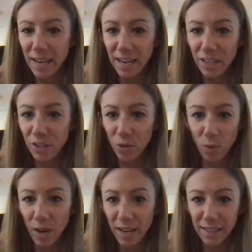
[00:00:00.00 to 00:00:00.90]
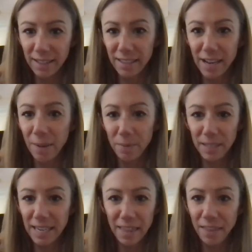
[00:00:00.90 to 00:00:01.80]
and enjoy and stop
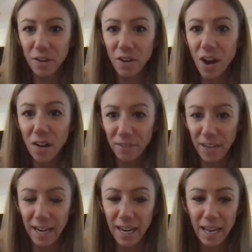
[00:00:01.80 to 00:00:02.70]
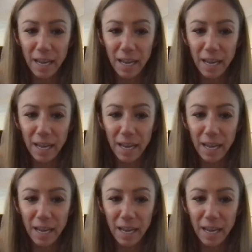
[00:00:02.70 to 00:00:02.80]
and get their coffee.